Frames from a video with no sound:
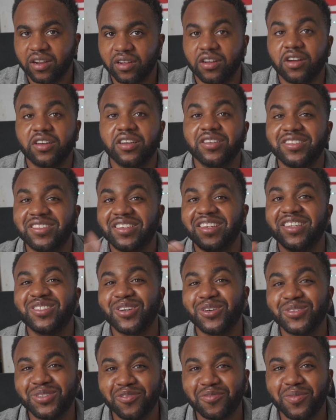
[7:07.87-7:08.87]
Kicked
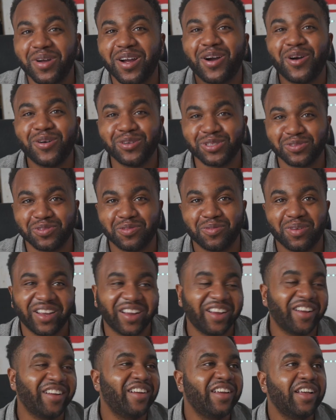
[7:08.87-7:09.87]
out of my house for my
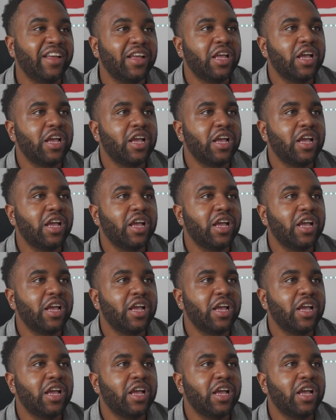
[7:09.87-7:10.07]
hair.